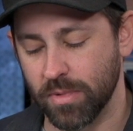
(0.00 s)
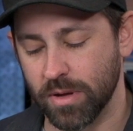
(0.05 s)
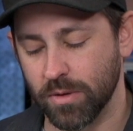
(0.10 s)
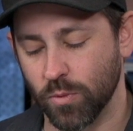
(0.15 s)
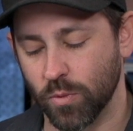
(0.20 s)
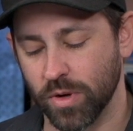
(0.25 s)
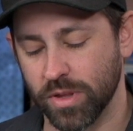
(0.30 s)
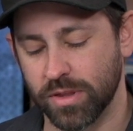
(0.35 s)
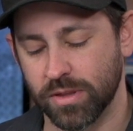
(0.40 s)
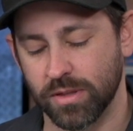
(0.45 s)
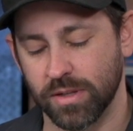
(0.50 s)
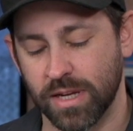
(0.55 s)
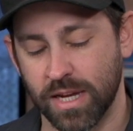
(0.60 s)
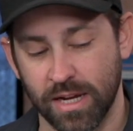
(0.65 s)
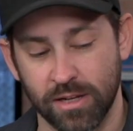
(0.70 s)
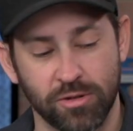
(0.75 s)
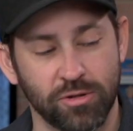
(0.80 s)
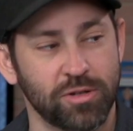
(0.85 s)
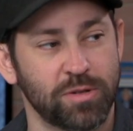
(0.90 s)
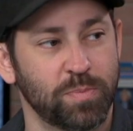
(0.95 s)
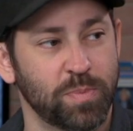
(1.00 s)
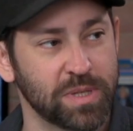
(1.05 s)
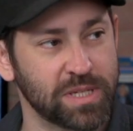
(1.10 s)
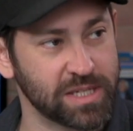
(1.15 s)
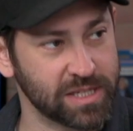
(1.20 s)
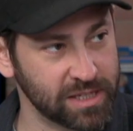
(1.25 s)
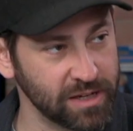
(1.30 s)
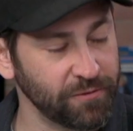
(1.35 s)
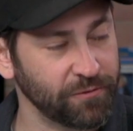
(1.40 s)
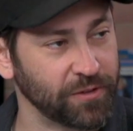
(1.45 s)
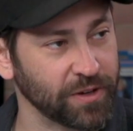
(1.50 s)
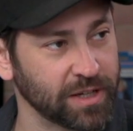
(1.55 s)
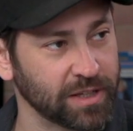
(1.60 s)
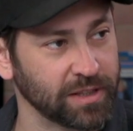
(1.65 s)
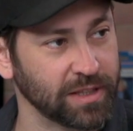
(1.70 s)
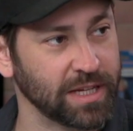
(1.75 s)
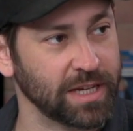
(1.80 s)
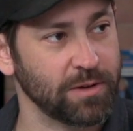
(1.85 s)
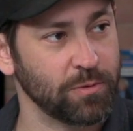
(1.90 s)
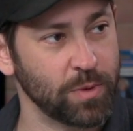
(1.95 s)
With cancer
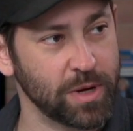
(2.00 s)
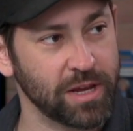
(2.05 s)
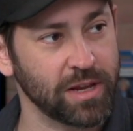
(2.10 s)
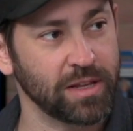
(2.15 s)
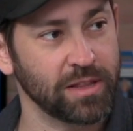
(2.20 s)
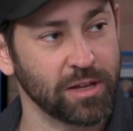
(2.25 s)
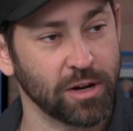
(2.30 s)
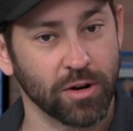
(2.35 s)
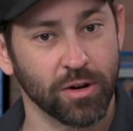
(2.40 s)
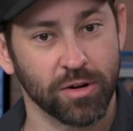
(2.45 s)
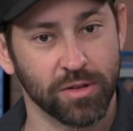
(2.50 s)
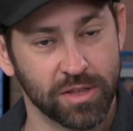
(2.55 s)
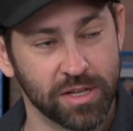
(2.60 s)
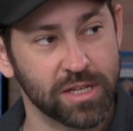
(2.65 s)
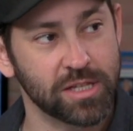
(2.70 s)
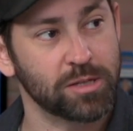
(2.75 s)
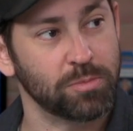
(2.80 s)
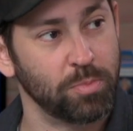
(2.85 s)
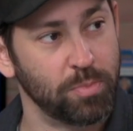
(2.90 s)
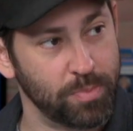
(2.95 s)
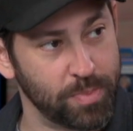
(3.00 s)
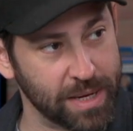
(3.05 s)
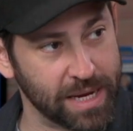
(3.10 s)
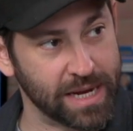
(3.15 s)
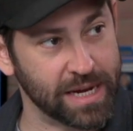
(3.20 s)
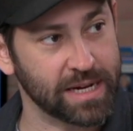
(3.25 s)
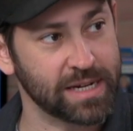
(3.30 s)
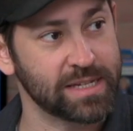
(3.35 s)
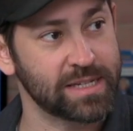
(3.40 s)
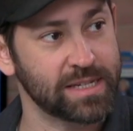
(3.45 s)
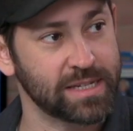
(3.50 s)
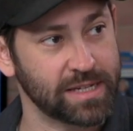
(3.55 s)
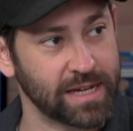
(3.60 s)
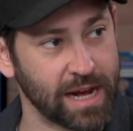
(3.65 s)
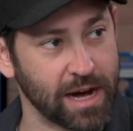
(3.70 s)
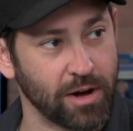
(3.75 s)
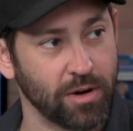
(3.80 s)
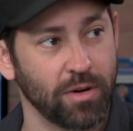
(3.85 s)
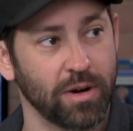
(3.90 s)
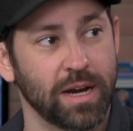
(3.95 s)
specifically, there are these big
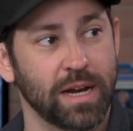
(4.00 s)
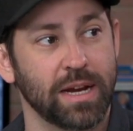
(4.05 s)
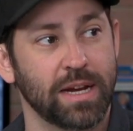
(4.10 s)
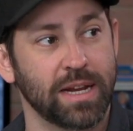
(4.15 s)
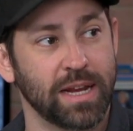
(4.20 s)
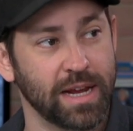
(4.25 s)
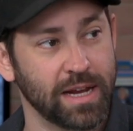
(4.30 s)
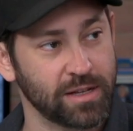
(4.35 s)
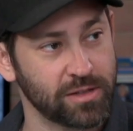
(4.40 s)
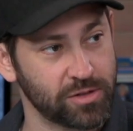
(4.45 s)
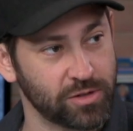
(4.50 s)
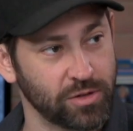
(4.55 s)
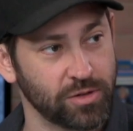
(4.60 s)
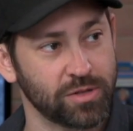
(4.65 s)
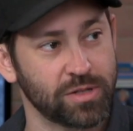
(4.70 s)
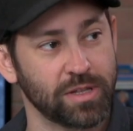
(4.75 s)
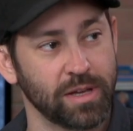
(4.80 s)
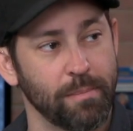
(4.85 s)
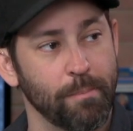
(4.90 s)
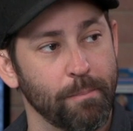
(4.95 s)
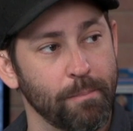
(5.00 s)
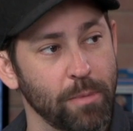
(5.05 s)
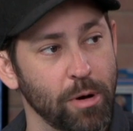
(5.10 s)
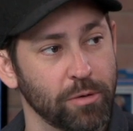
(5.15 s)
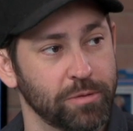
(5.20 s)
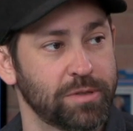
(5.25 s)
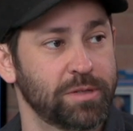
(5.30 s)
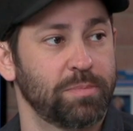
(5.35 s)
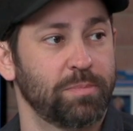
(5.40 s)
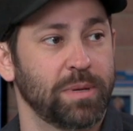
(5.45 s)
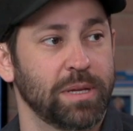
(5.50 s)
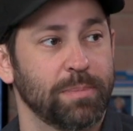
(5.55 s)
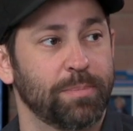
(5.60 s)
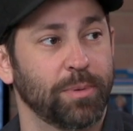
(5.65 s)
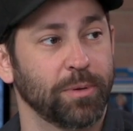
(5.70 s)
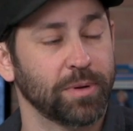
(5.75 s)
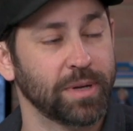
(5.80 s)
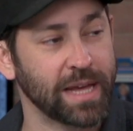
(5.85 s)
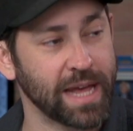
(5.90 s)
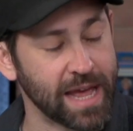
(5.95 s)
scary cancers that most
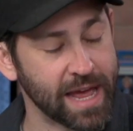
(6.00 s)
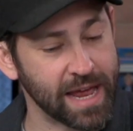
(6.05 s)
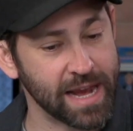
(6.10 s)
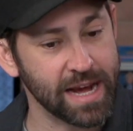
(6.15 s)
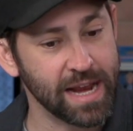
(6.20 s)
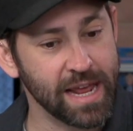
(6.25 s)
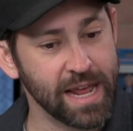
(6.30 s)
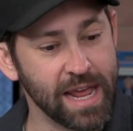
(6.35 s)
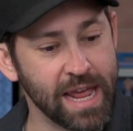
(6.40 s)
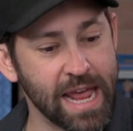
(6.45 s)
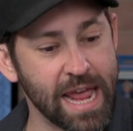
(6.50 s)
people get.